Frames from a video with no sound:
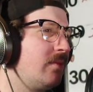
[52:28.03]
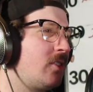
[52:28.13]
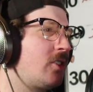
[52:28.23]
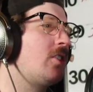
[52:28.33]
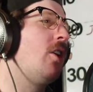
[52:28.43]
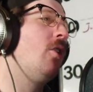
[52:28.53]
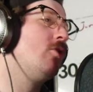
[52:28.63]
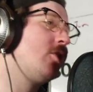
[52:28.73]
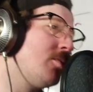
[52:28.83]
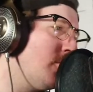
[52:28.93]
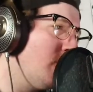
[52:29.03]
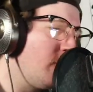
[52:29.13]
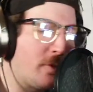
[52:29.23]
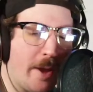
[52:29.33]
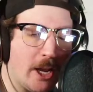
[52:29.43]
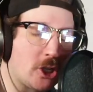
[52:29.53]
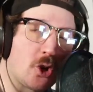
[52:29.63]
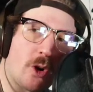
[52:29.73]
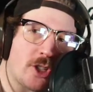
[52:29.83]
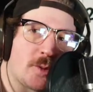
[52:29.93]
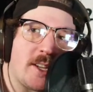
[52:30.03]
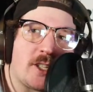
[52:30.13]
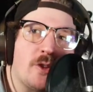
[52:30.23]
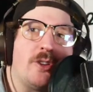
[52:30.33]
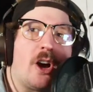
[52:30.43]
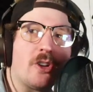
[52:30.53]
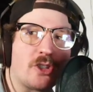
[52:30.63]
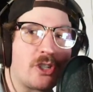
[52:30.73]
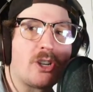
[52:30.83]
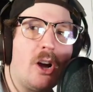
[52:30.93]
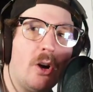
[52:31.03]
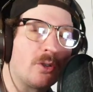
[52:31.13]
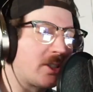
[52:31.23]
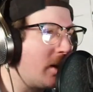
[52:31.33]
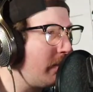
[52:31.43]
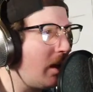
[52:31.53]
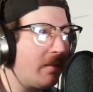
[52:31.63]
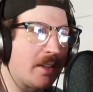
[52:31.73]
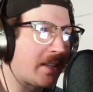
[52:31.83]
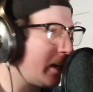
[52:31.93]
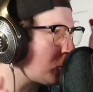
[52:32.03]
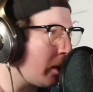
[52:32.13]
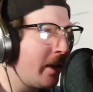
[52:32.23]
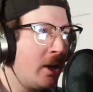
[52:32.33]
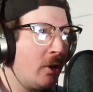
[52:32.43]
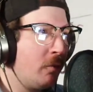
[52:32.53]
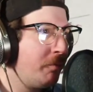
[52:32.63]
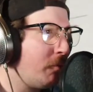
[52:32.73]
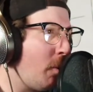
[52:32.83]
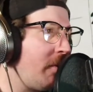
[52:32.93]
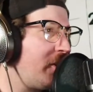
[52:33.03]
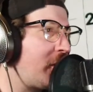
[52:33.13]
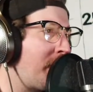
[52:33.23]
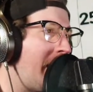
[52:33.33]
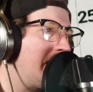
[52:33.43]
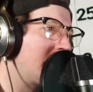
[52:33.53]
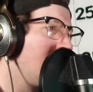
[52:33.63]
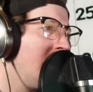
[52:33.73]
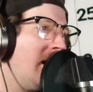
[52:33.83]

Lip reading: So smooth, man. Short and sweet too. Y'all show some love. Let's get into it. We'll move at a good pace.